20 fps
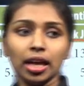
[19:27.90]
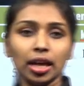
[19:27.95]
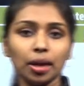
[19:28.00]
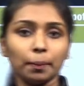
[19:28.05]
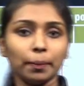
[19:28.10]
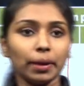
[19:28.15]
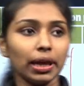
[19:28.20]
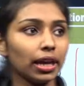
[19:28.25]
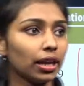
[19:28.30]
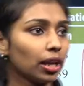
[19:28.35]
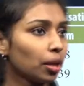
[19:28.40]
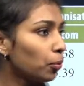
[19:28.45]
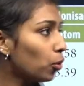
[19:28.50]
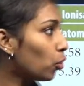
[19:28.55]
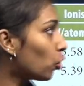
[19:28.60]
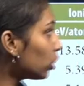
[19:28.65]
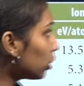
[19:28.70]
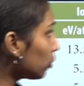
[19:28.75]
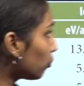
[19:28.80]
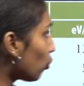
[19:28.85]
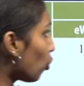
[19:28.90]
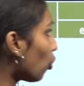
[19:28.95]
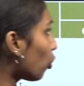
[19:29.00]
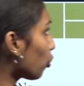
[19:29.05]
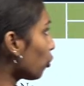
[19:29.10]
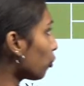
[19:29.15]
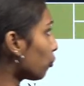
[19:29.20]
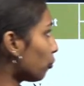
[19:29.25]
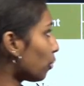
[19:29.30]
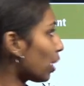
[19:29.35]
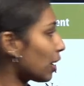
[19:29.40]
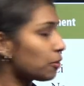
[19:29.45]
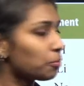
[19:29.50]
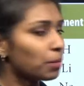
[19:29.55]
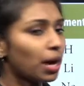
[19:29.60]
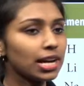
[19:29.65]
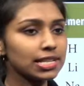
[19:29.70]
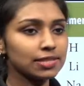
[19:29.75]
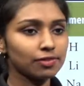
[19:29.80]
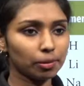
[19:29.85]
Main about 4 or 5
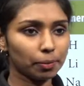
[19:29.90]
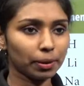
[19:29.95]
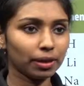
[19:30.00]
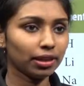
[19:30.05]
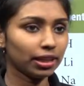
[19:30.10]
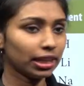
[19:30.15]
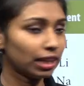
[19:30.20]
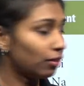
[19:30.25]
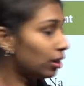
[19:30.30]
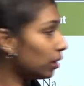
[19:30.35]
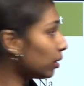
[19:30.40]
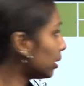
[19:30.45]
marks will be given